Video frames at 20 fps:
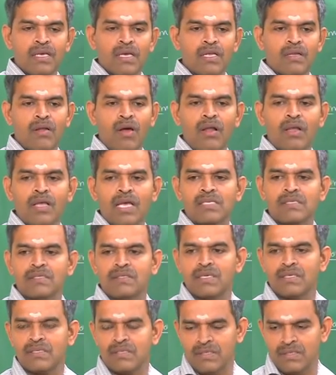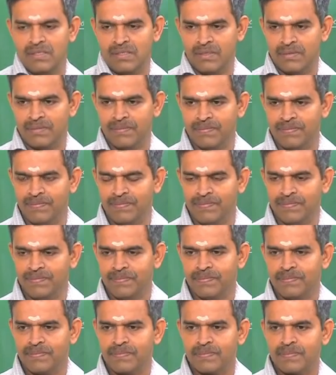in oil and gas industries.
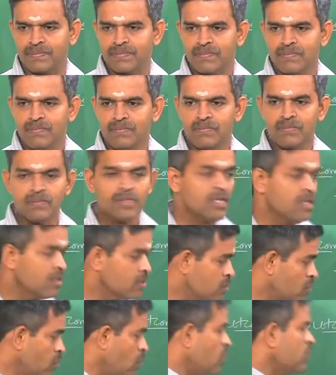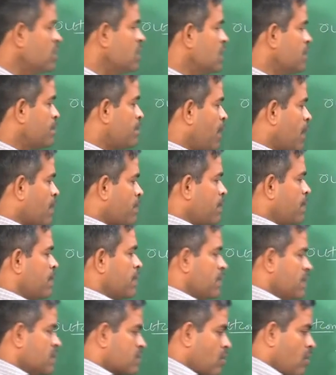Though the
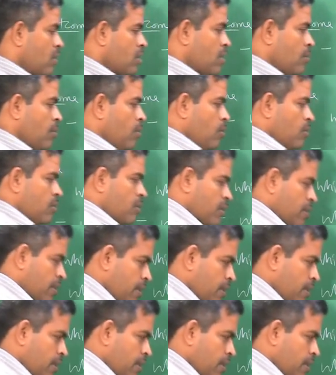department is contributing